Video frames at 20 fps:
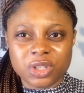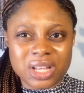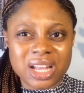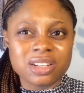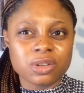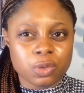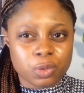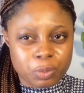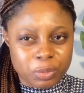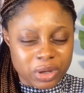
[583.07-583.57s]

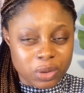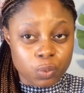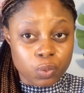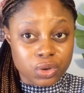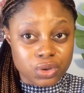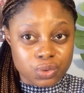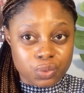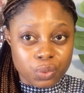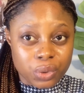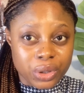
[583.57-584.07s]
That could be
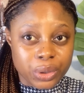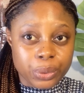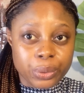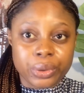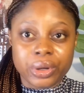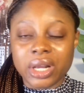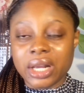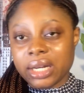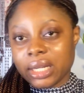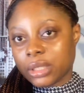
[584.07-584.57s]
what's going
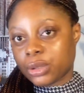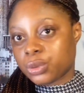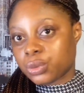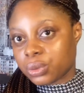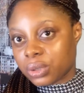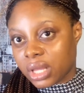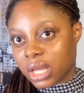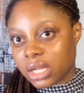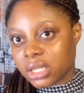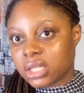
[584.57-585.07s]
on, and I do
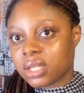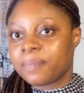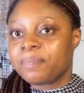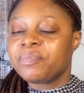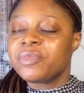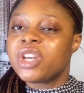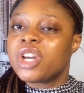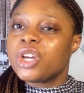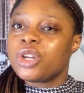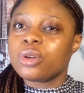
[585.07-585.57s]

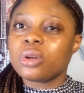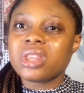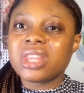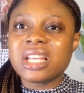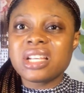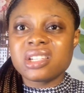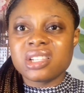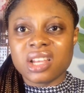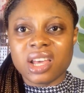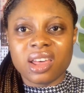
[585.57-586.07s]
that.
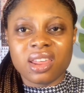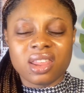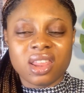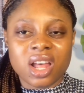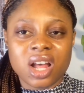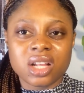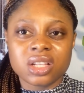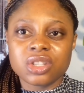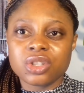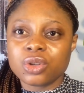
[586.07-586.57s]
Things like
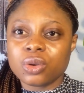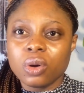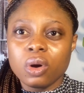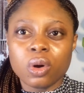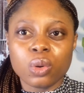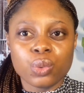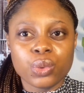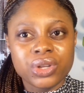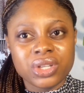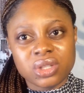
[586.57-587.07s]
that. You
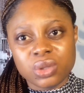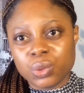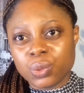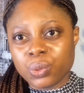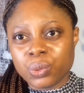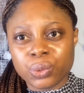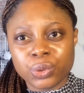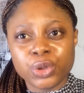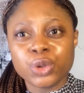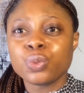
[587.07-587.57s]
always know,
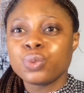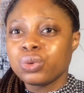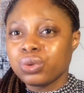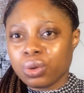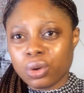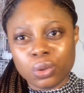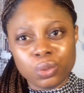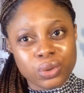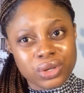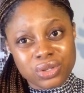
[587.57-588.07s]
you would
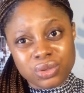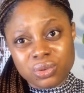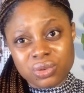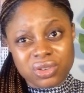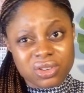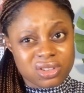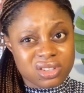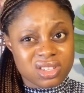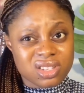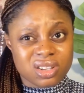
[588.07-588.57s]
always know
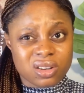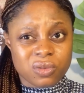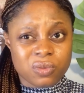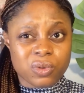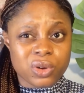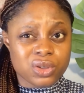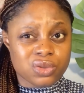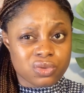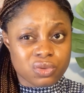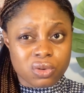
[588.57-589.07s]
yourself
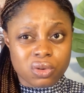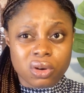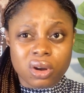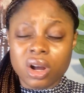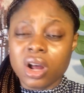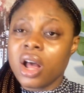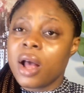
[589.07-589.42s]
what is wrong.